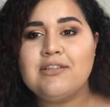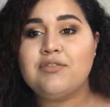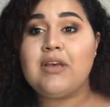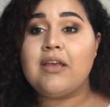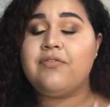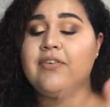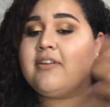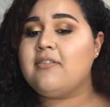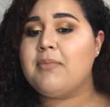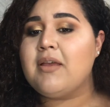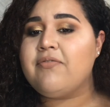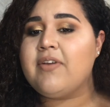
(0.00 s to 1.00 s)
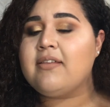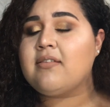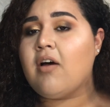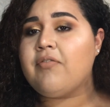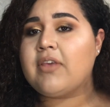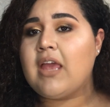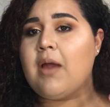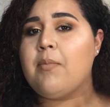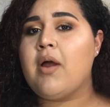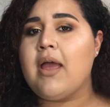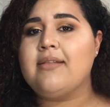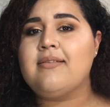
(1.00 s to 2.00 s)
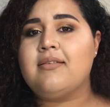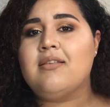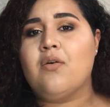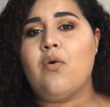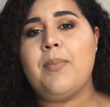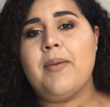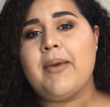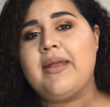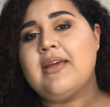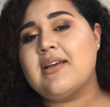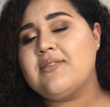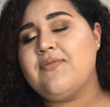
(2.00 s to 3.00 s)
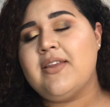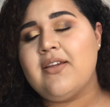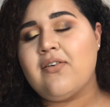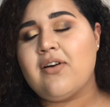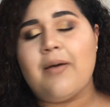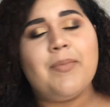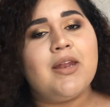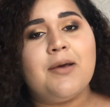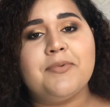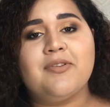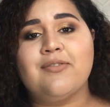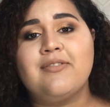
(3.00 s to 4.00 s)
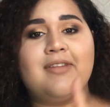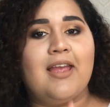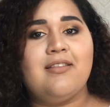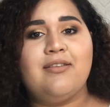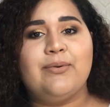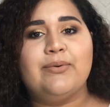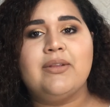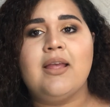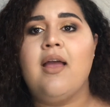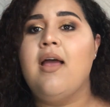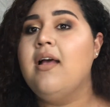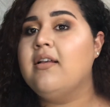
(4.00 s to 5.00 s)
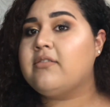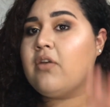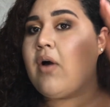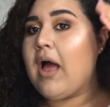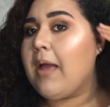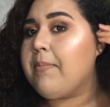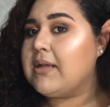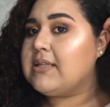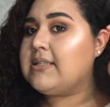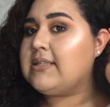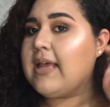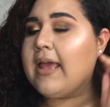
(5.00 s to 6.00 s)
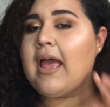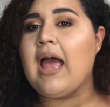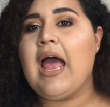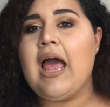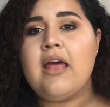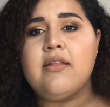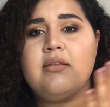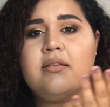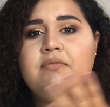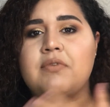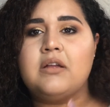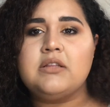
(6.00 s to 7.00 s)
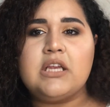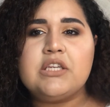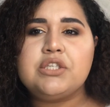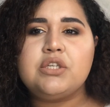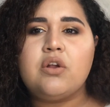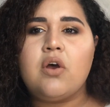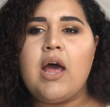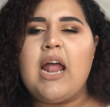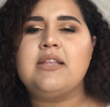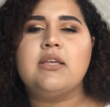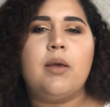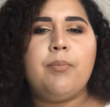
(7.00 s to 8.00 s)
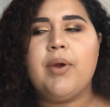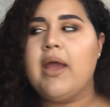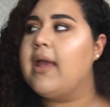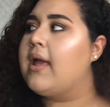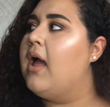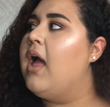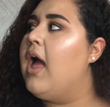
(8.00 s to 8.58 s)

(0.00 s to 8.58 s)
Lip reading: So I finished my face off camera, and this look will be my next video coming up, so stay tuned. So I must say, I had this foundation on. I took a break.